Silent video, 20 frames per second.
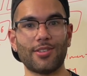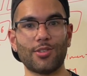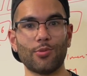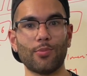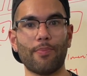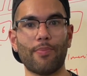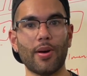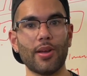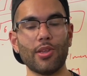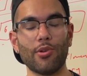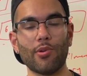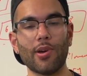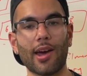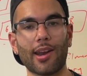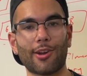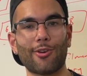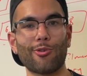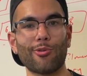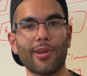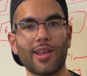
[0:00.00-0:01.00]
So, but you got
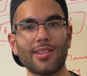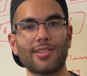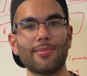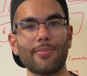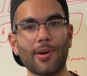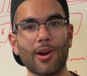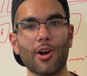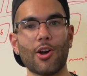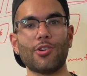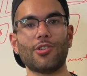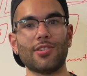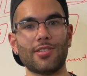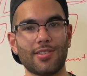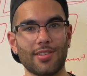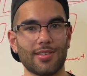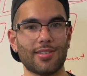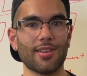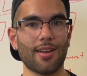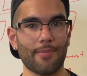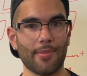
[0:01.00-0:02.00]
to create some
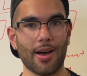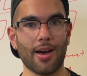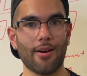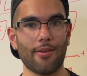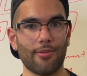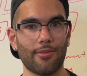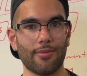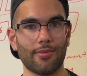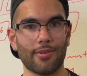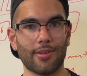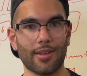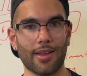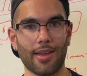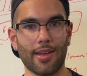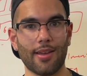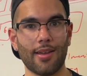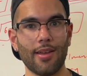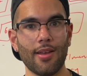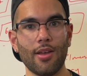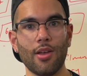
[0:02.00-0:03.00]
urgency somehow,
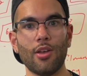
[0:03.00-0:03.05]
okay?